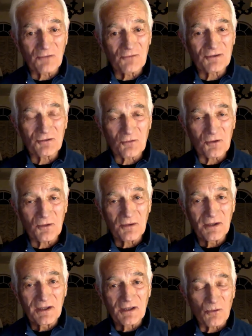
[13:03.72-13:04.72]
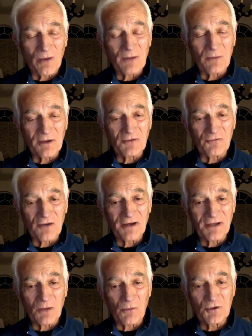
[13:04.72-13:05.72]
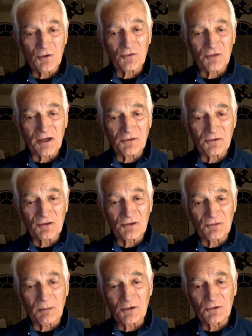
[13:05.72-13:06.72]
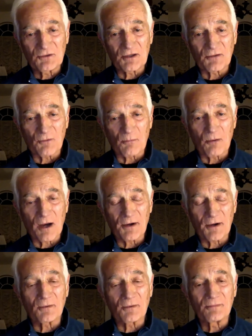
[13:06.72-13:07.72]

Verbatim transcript: it's true. The right way to find out where your sound is by using a vibrato.